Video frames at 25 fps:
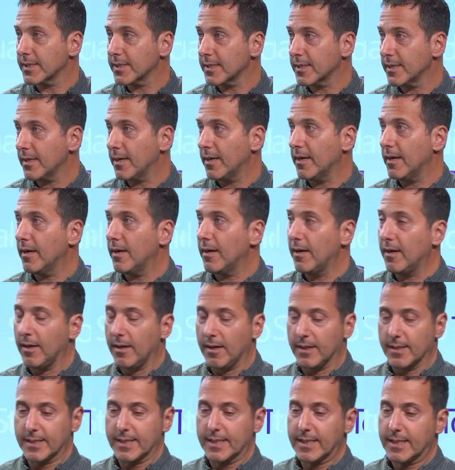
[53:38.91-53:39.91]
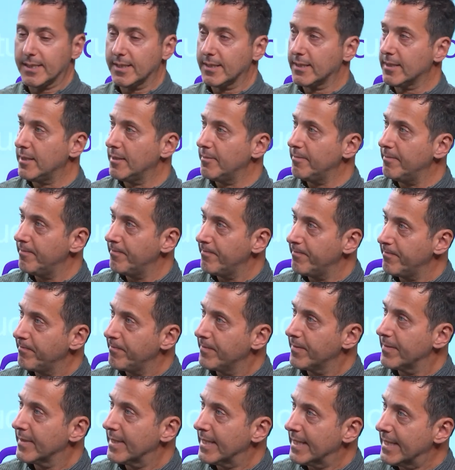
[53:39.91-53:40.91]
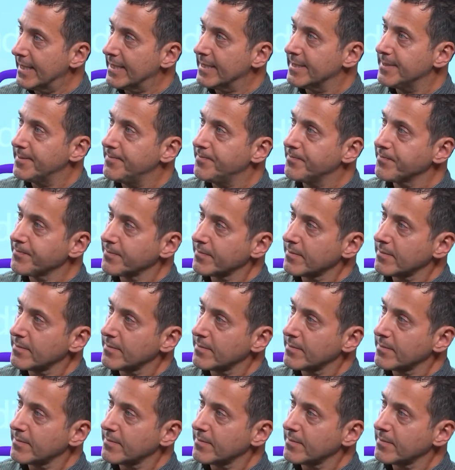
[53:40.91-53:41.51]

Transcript: Yeah, codefoster.com slash.